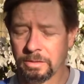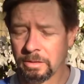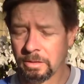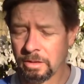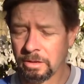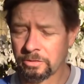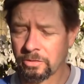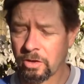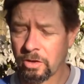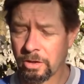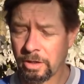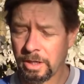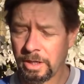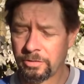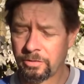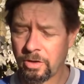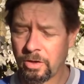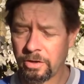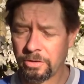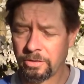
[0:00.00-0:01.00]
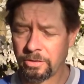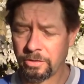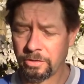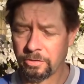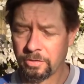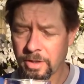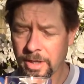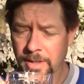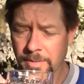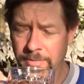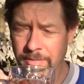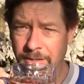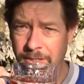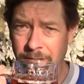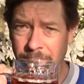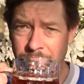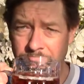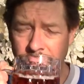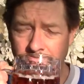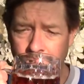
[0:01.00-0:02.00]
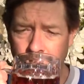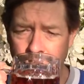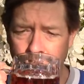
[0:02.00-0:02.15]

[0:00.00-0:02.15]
It's hard, it's hard to describe taste.